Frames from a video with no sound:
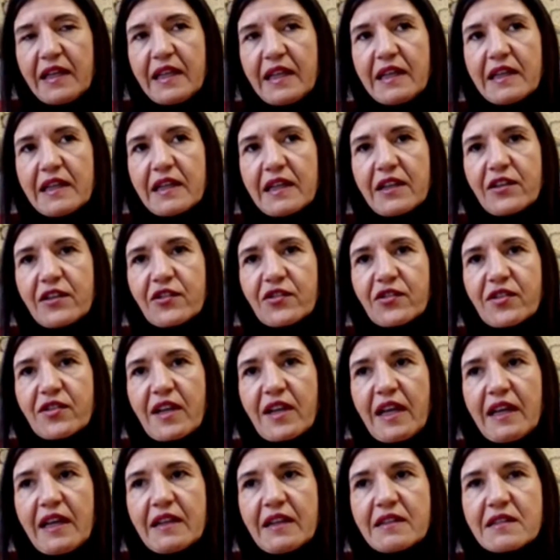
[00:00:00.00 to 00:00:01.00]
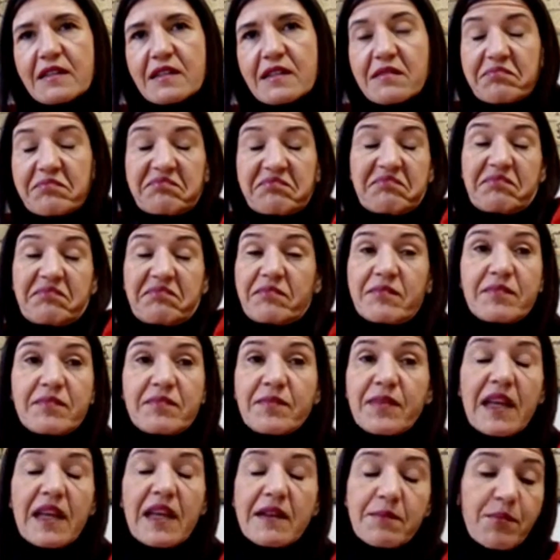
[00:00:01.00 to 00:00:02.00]
in English, and
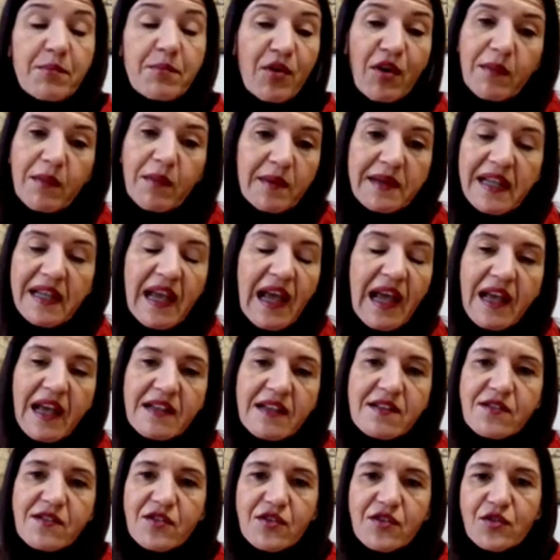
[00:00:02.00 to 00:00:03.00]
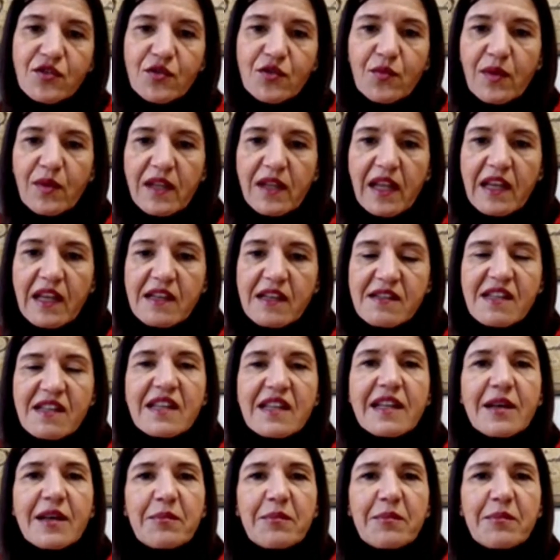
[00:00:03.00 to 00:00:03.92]
it probably has to do with his